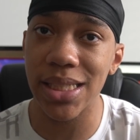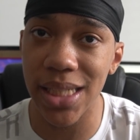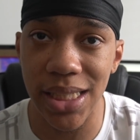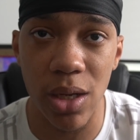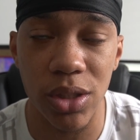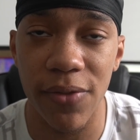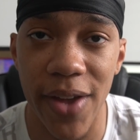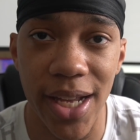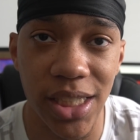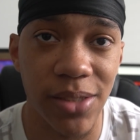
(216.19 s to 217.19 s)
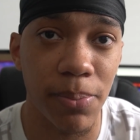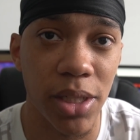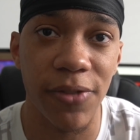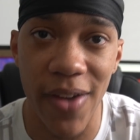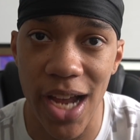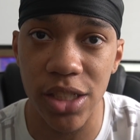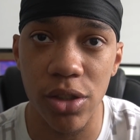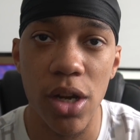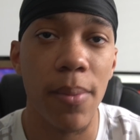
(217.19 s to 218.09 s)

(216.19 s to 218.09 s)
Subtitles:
to get those advantages much faster,